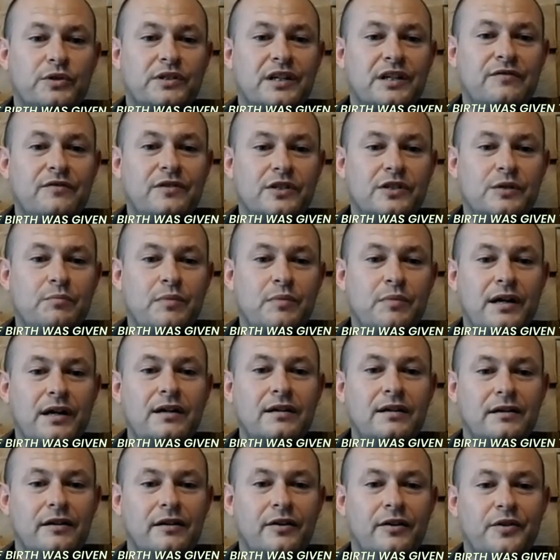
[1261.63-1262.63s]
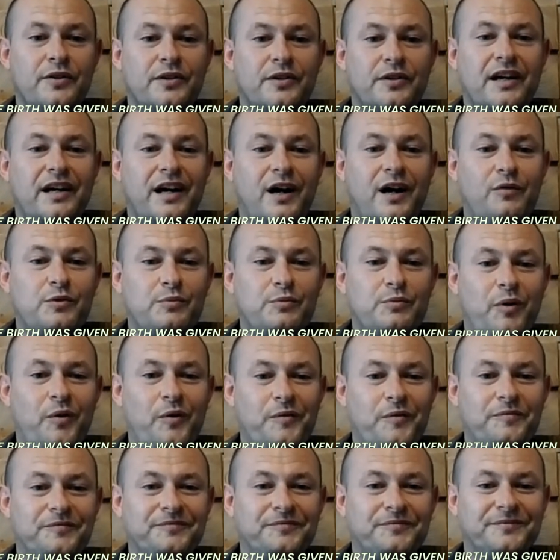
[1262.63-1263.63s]
was given to me on the day I was
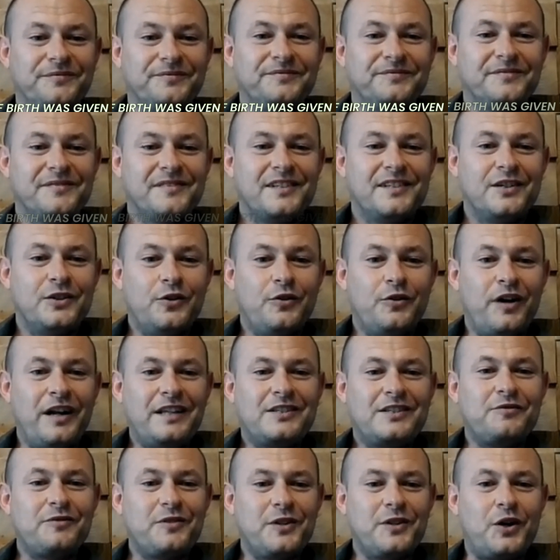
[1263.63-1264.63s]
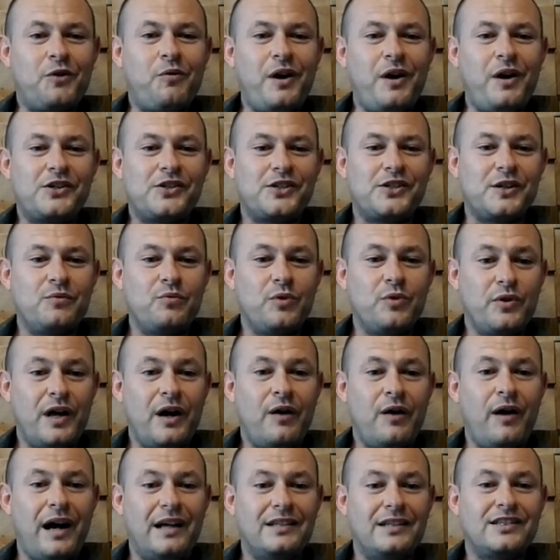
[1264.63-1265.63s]
born. You're answering the question
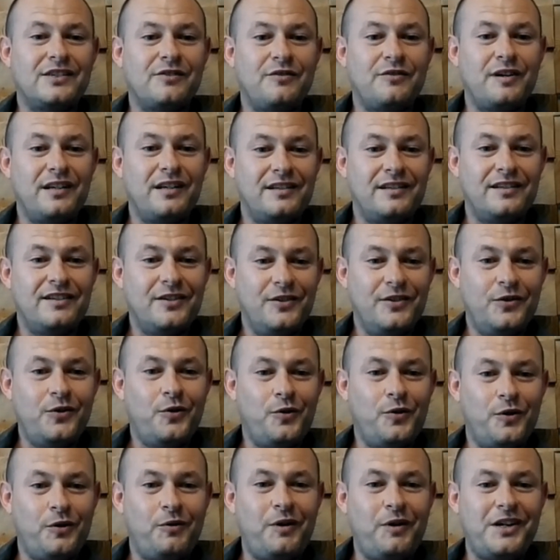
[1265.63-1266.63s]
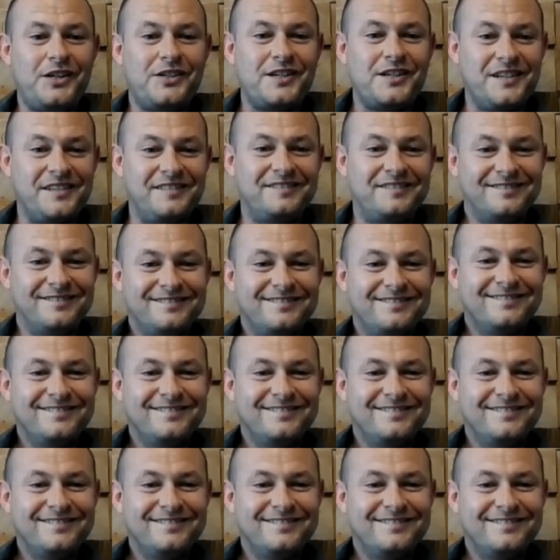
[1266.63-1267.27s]
without answering your question.